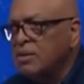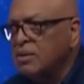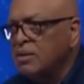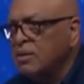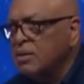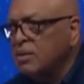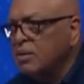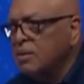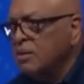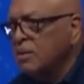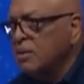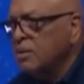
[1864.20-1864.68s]

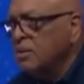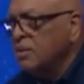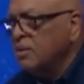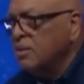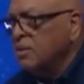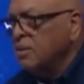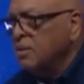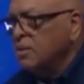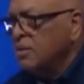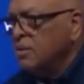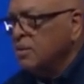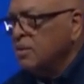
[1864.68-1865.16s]

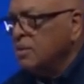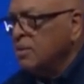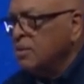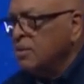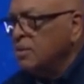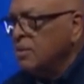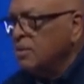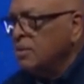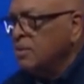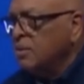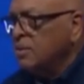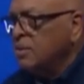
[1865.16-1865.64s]

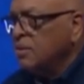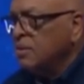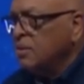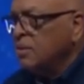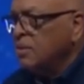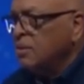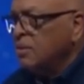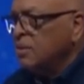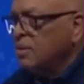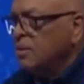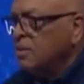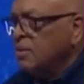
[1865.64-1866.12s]

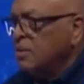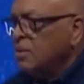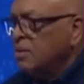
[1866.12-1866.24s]
[no speech]